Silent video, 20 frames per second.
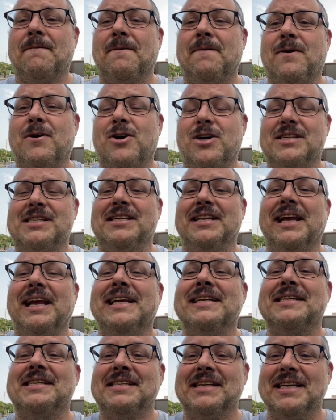Chris
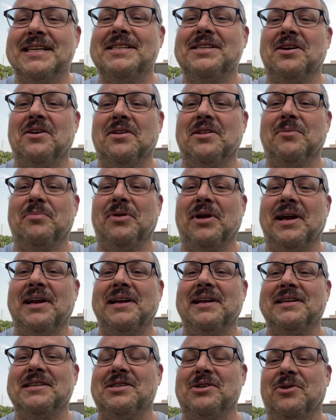Lane sits on the
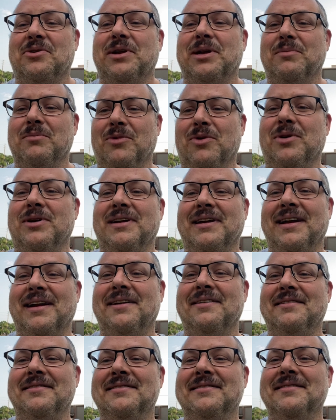planning and zoning board
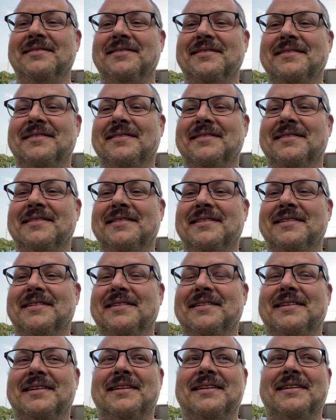now.
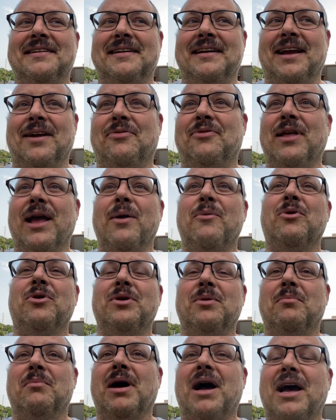If they were
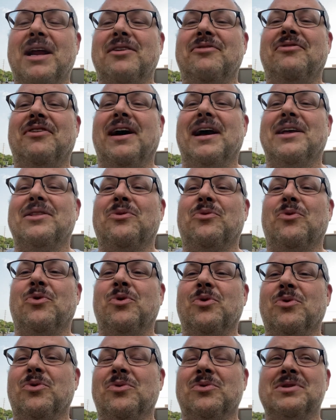to modify the
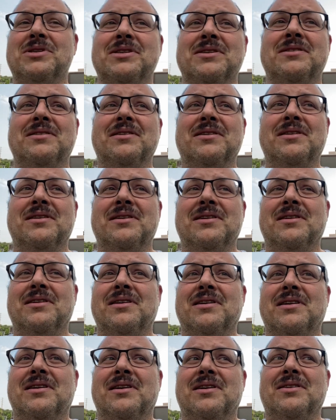rules
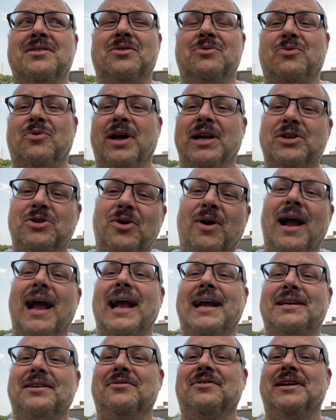to
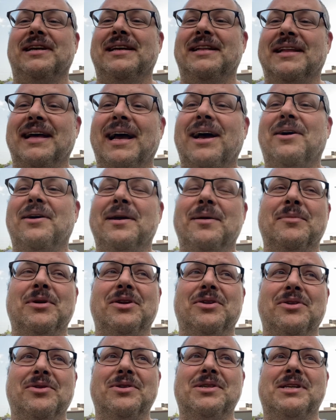retroactively allow him to
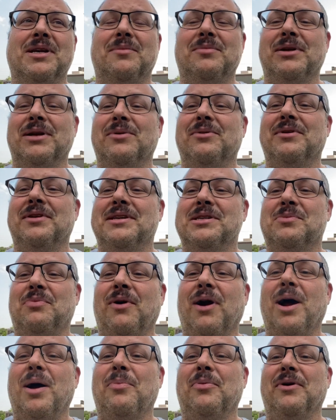do something with his
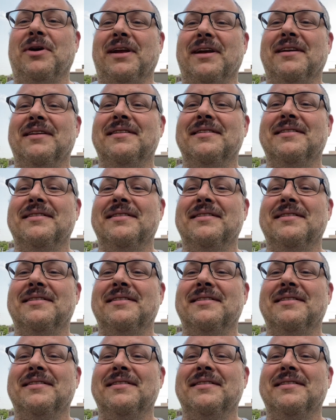property,